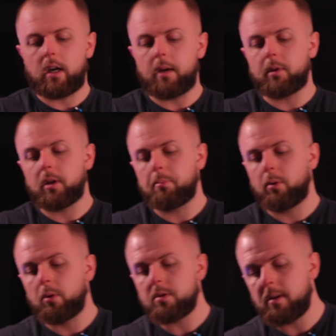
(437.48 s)
I'm gonna
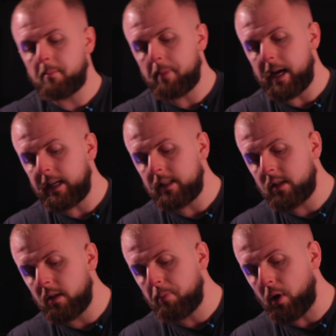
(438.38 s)
pour some back into
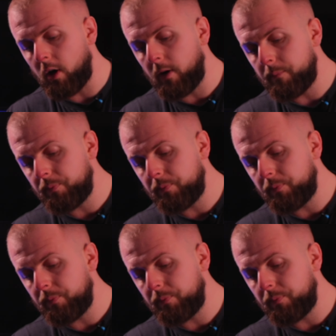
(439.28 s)
the pot,